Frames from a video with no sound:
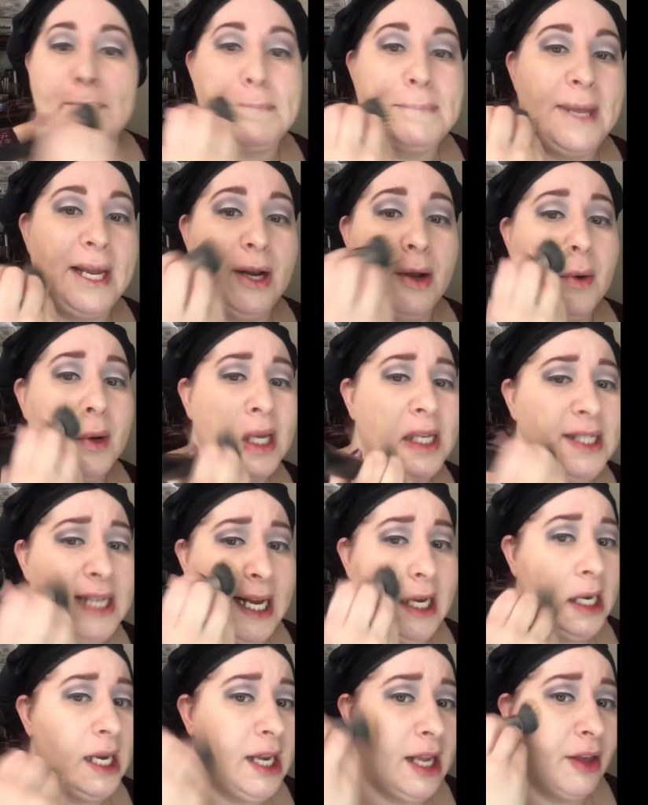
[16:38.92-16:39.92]
they don't
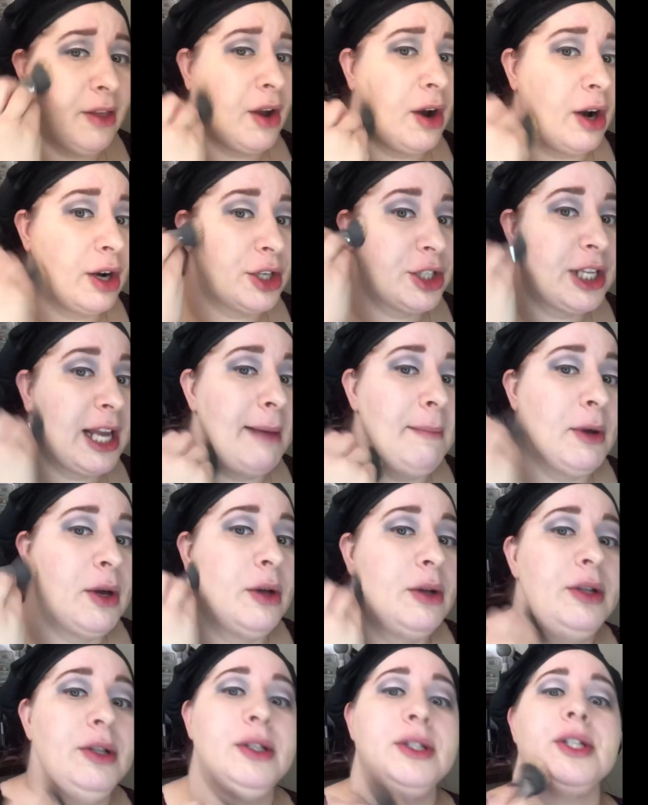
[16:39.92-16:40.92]
contain any of the harsh
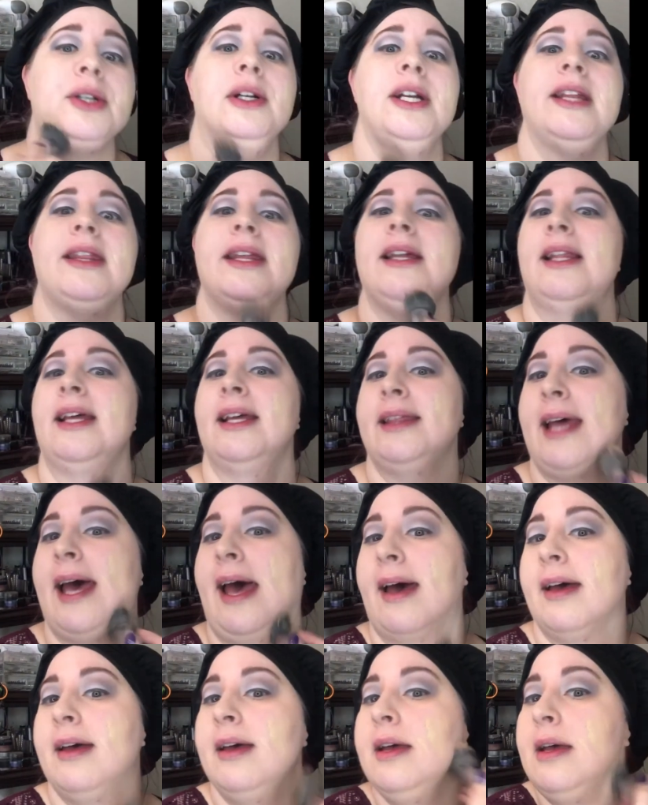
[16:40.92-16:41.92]
chemicals or anything like
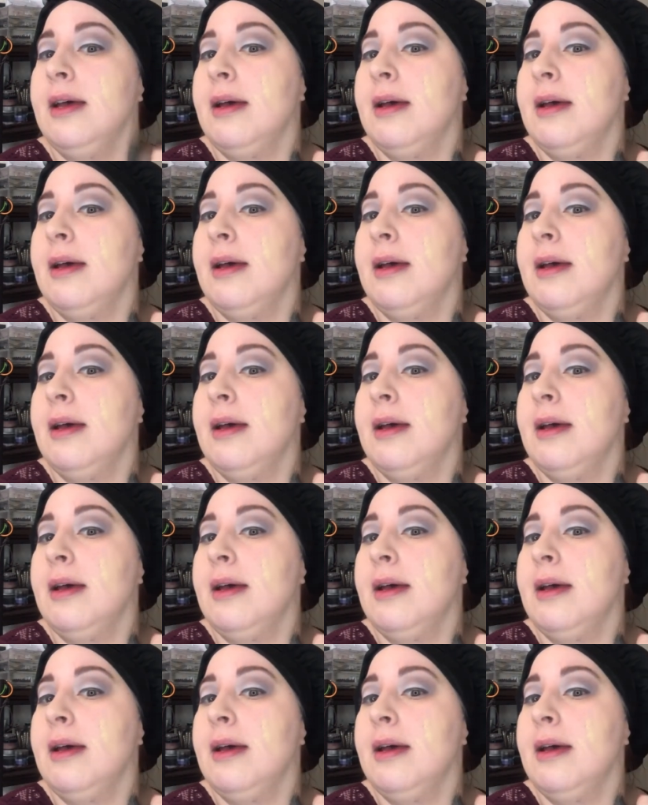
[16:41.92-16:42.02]
that.